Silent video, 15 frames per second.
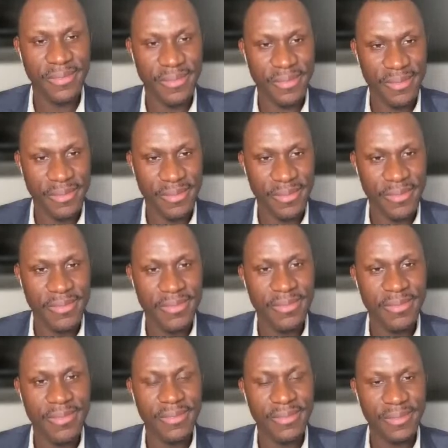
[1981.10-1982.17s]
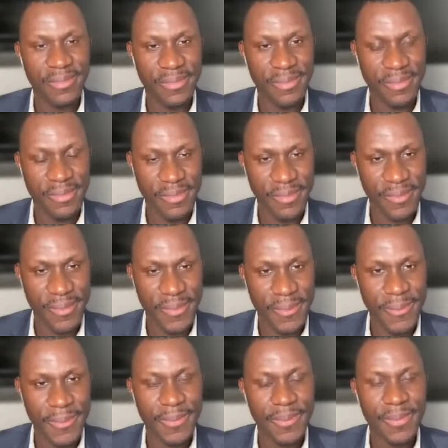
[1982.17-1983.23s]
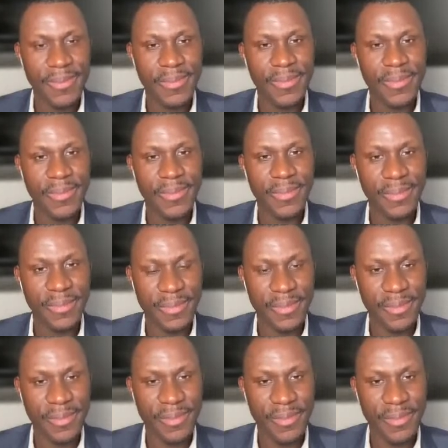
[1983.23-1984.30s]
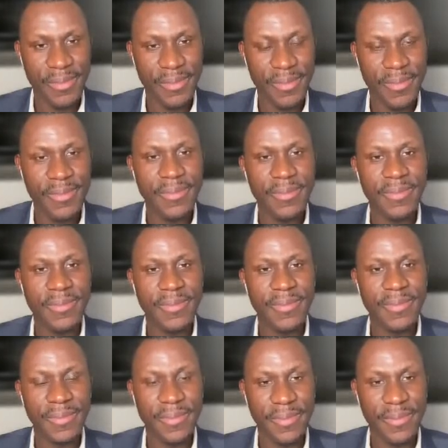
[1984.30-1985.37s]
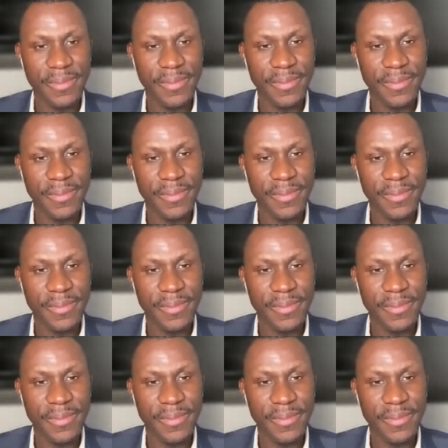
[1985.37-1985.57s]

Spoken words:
No words are spoken by the person on screen.